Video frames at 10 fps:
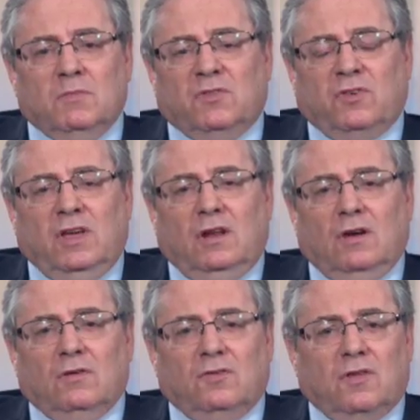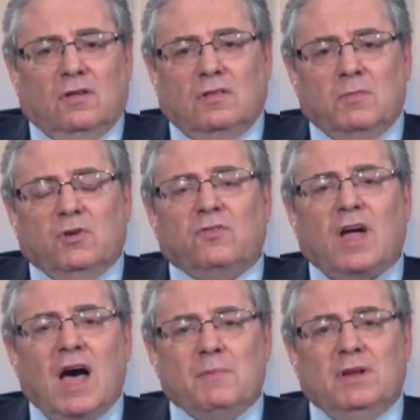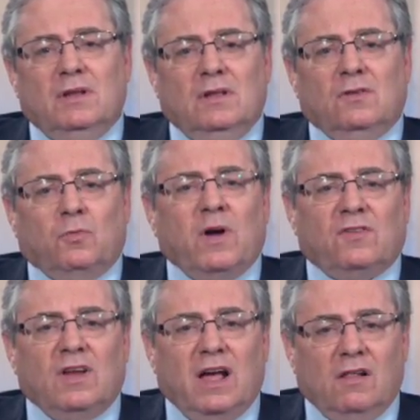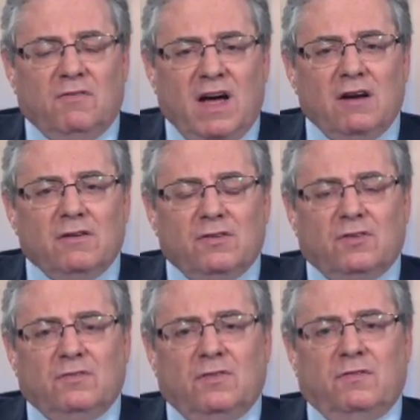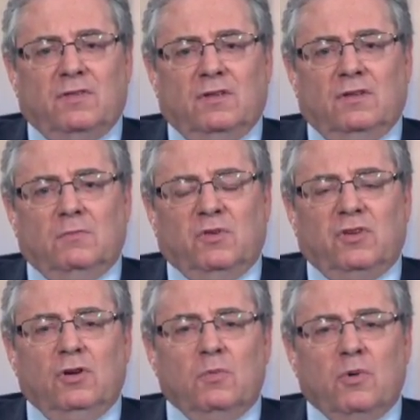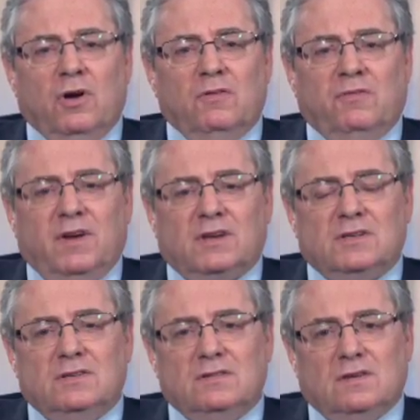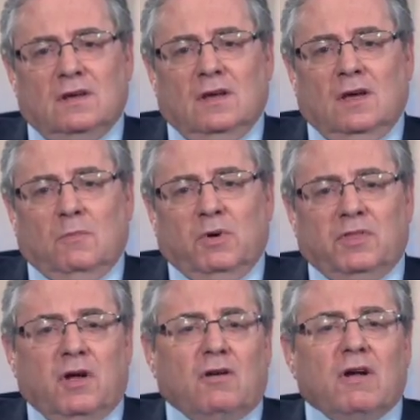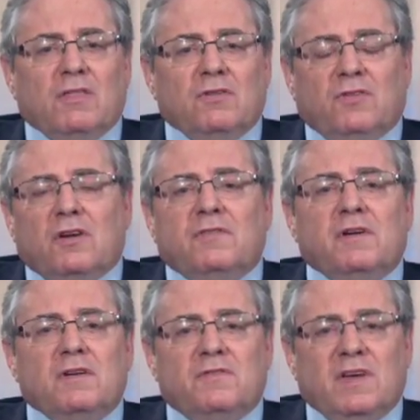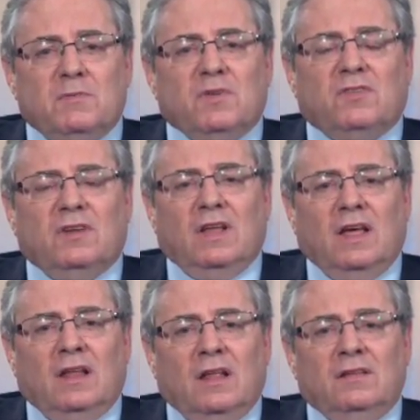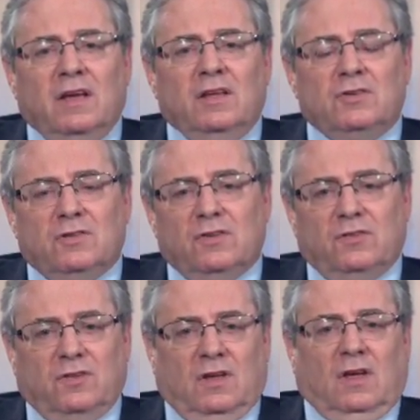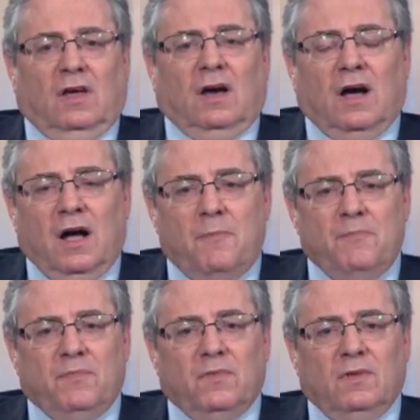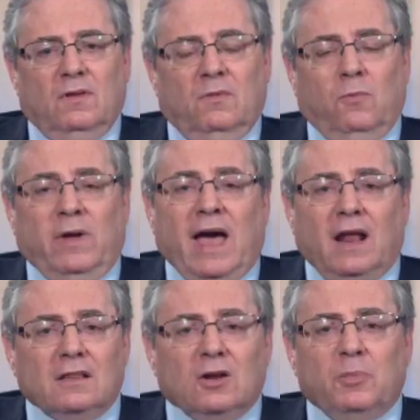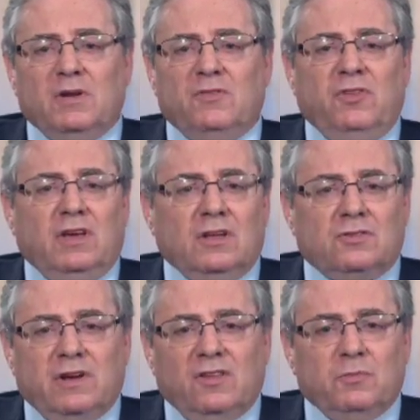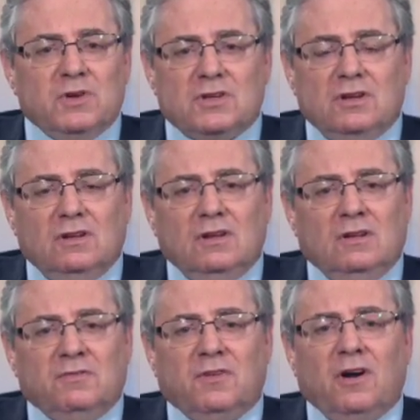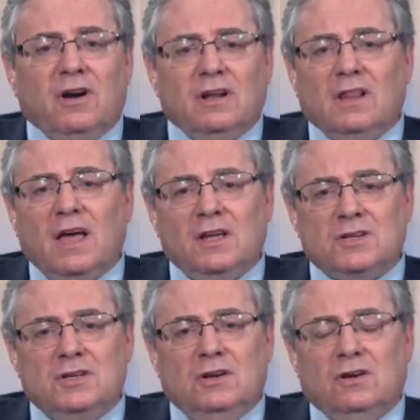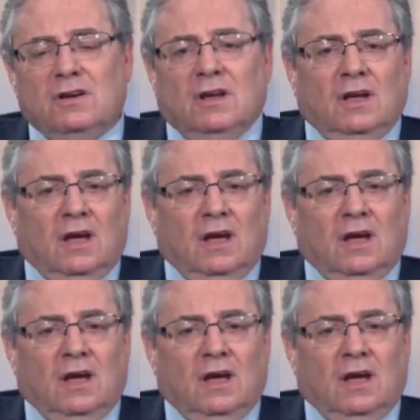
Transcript: Mosquitoes, the most common is West Nile virus of the mosquito-borne infections, but there are others that are very famous and dangerous. We had a little bit of Zika transmission in Florida last year.